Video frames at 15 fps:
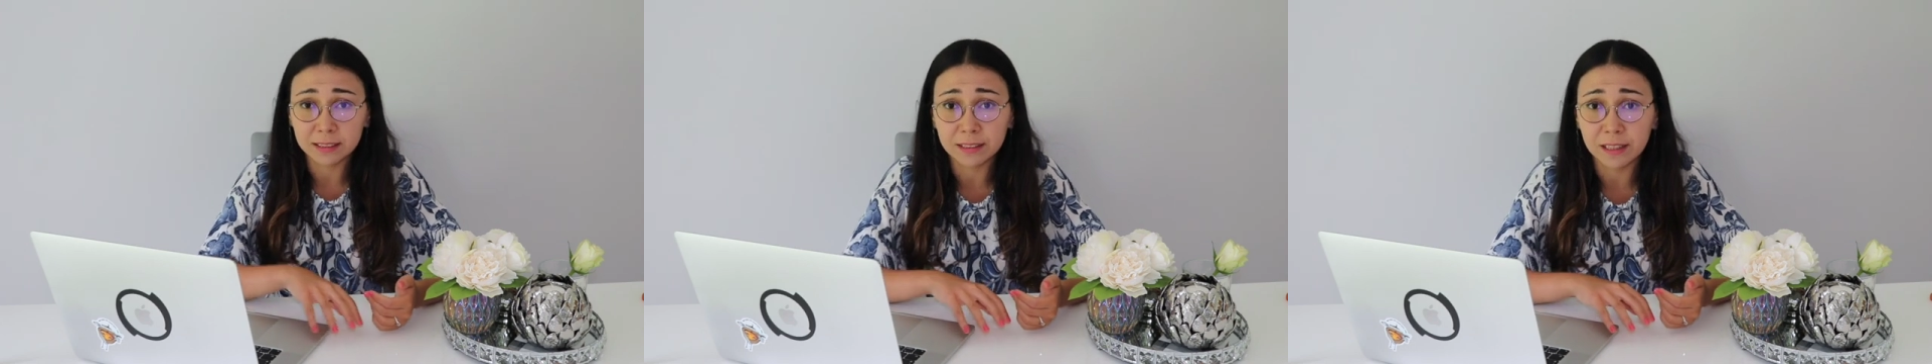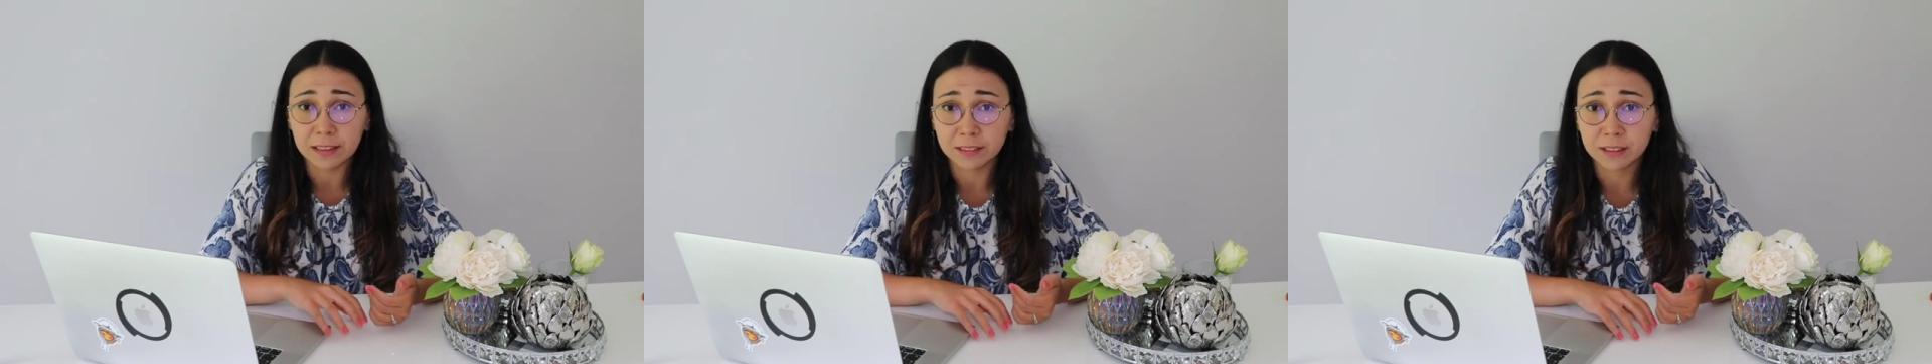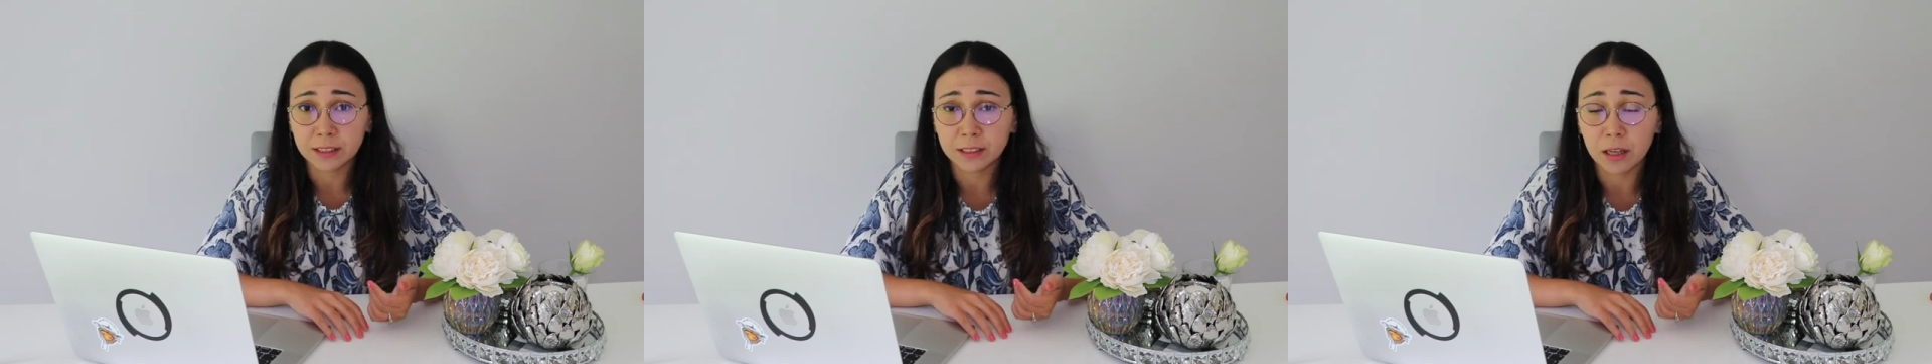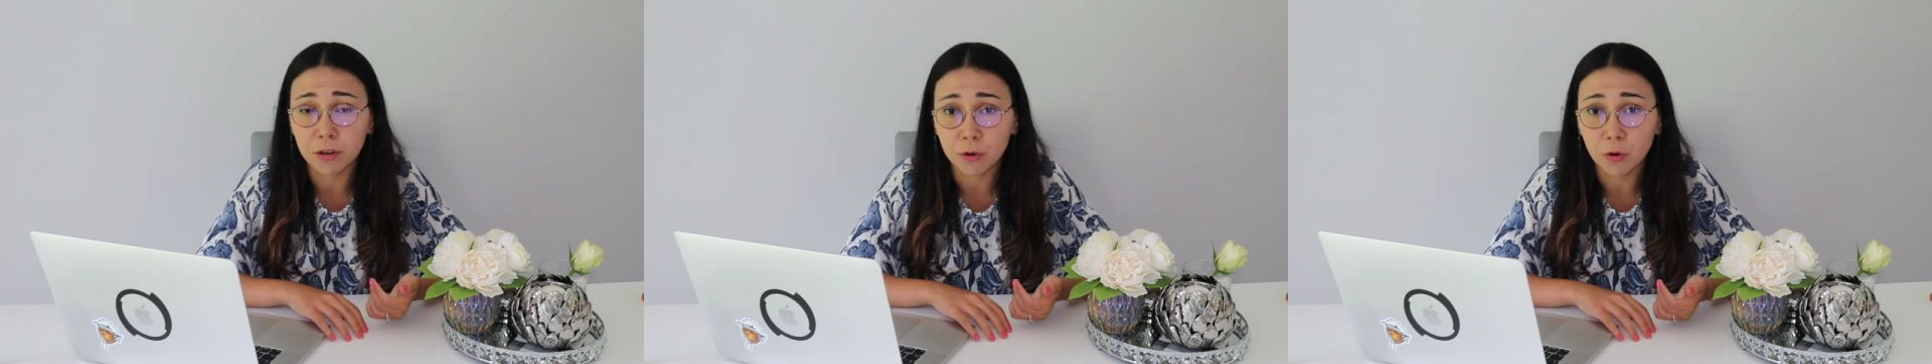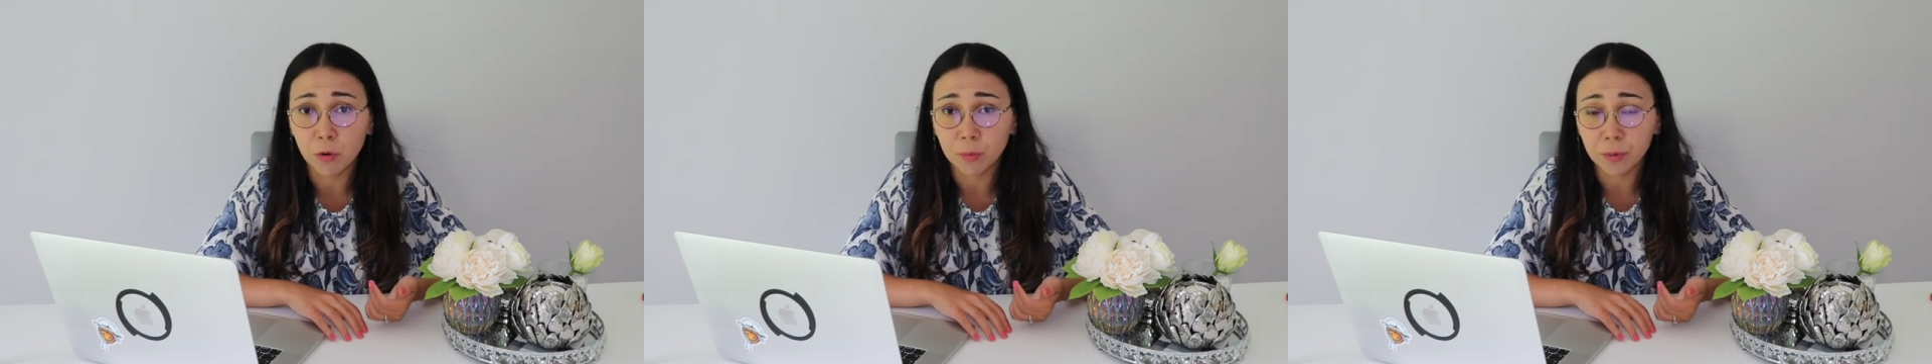standards
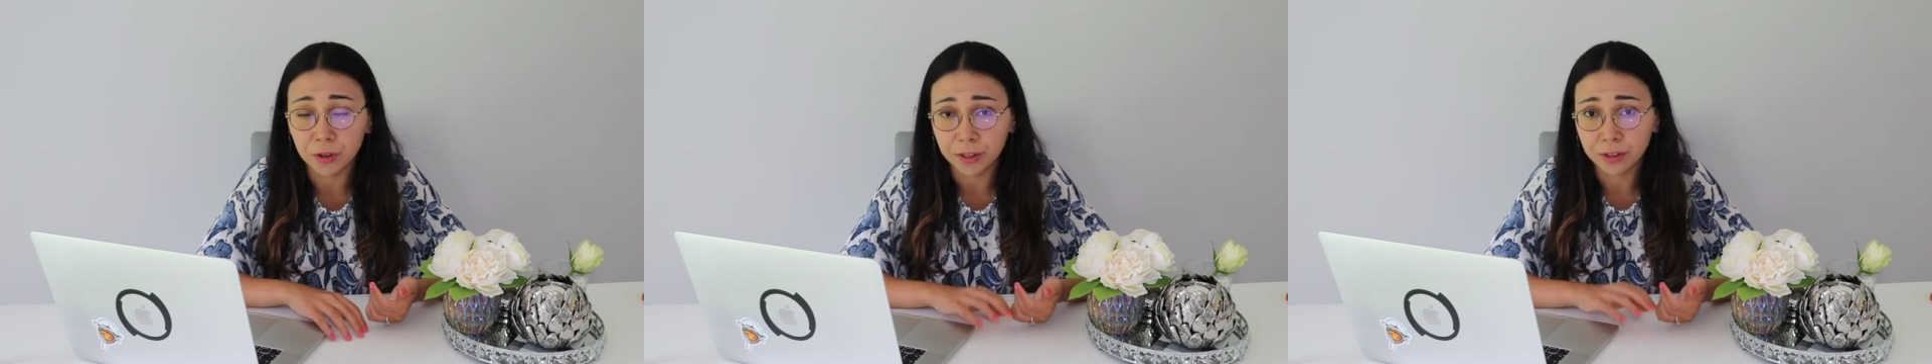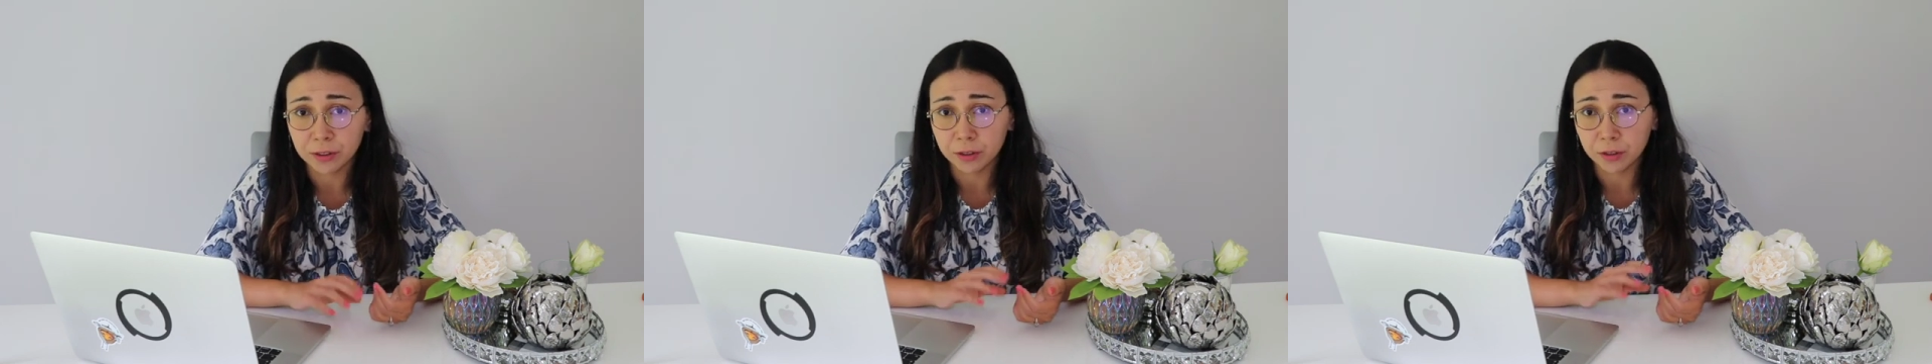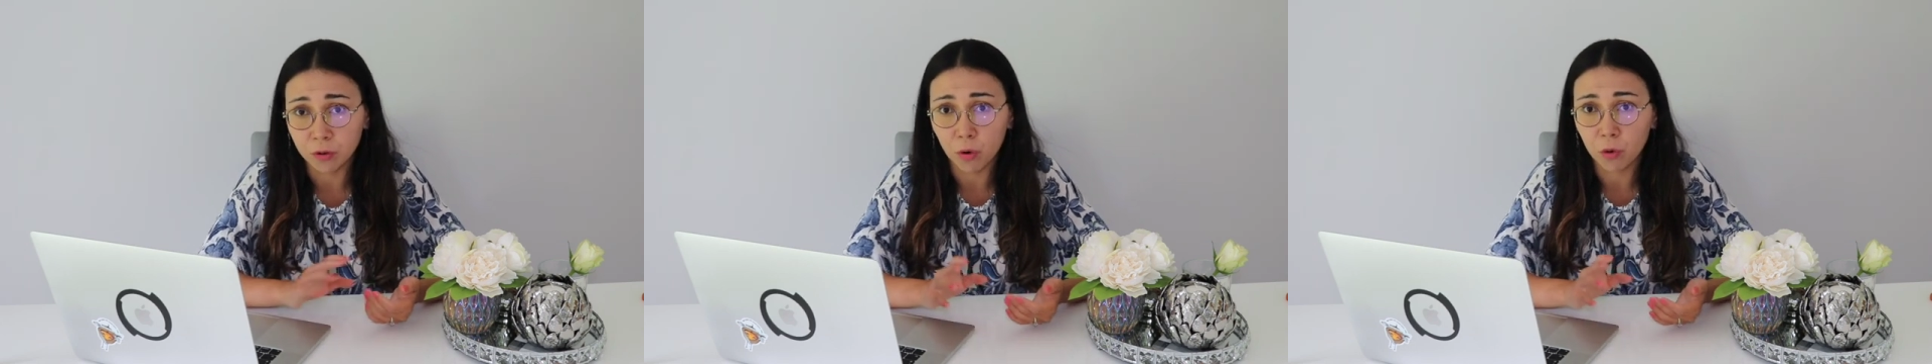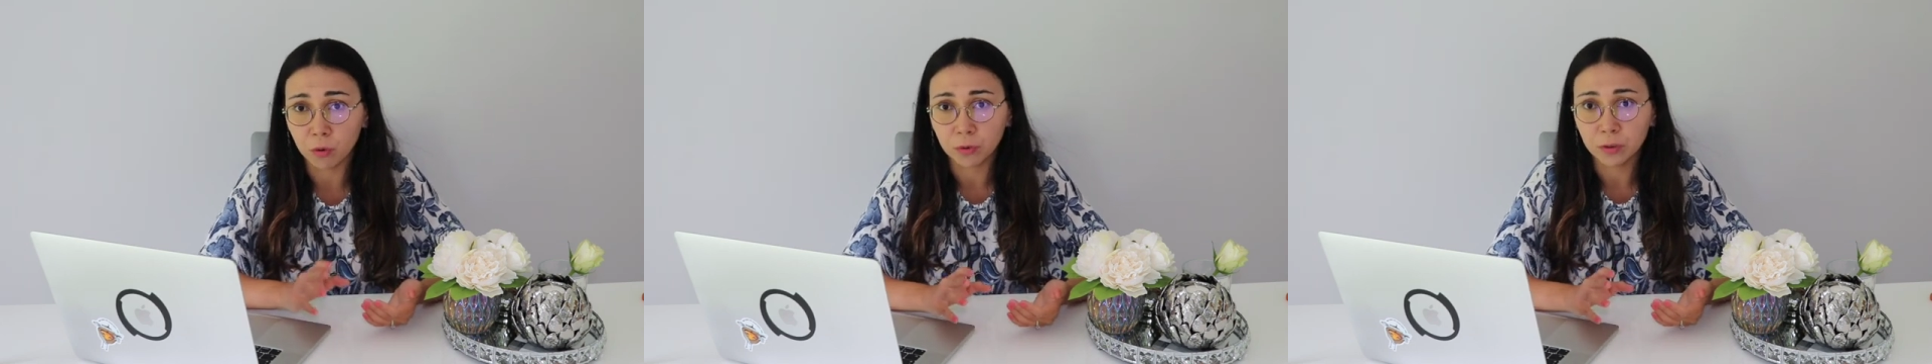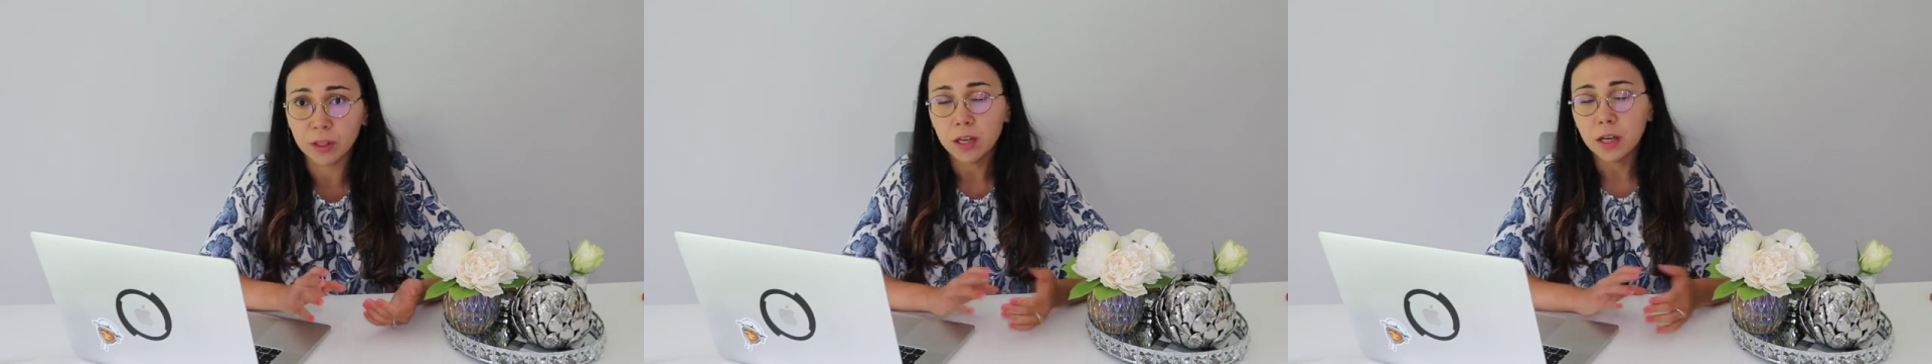are operating
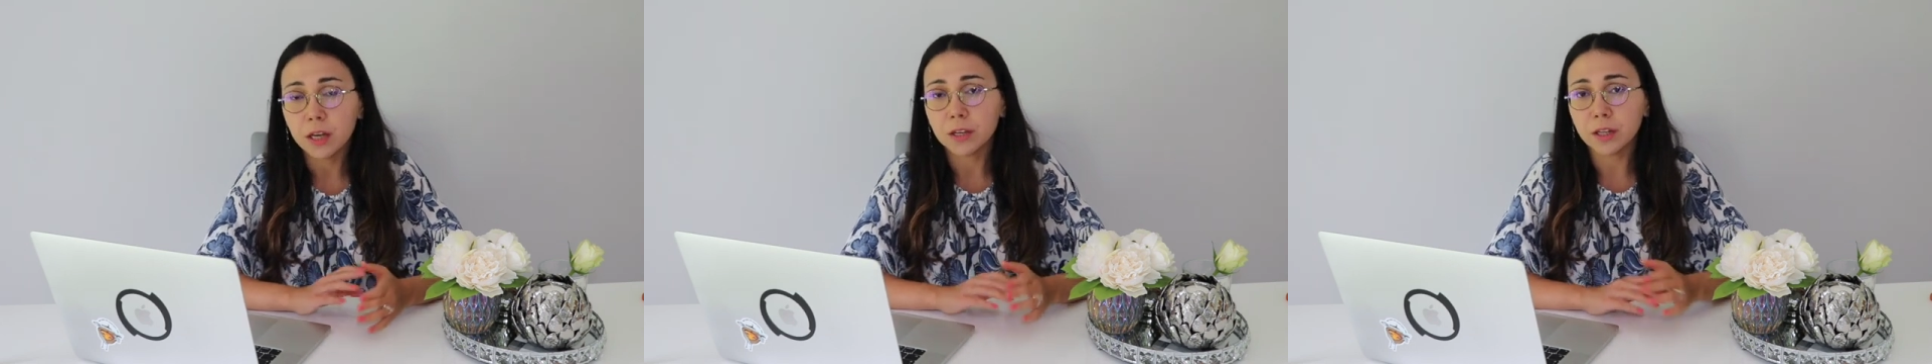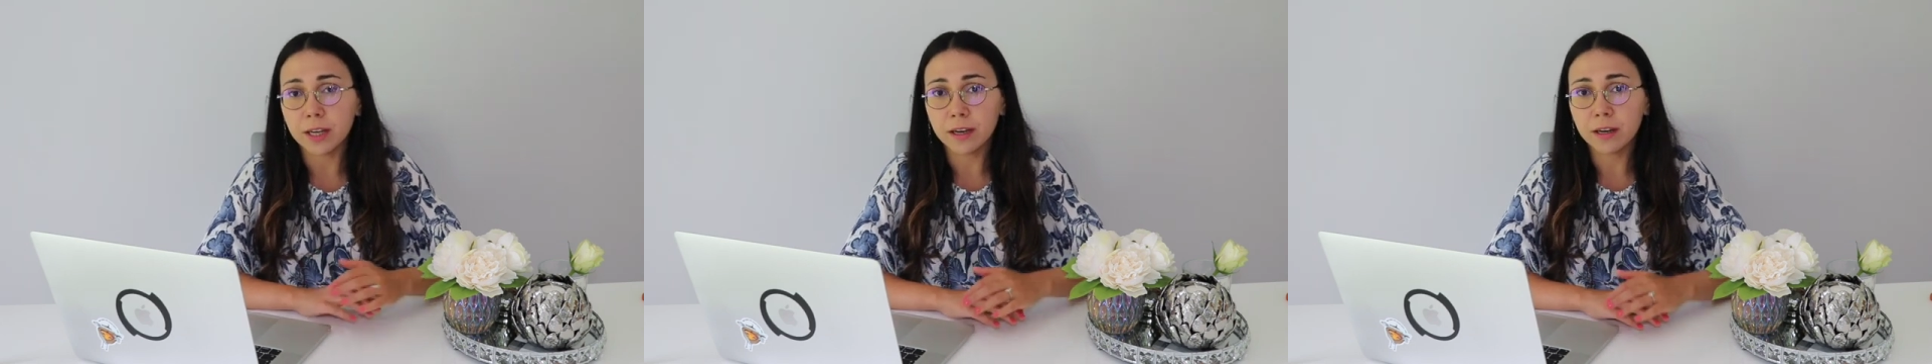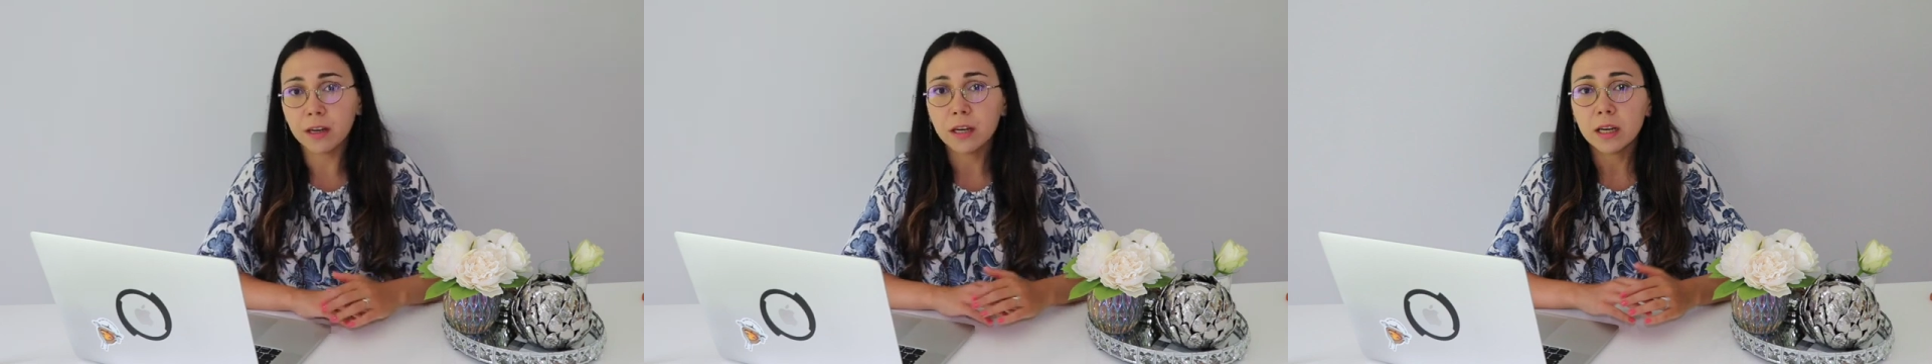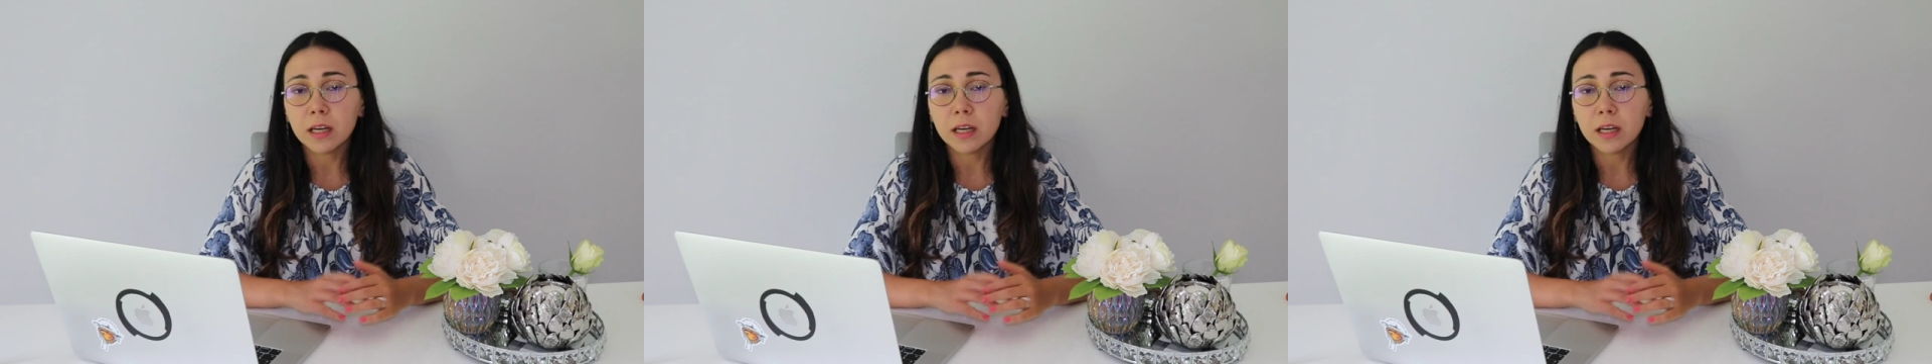on. Yeah,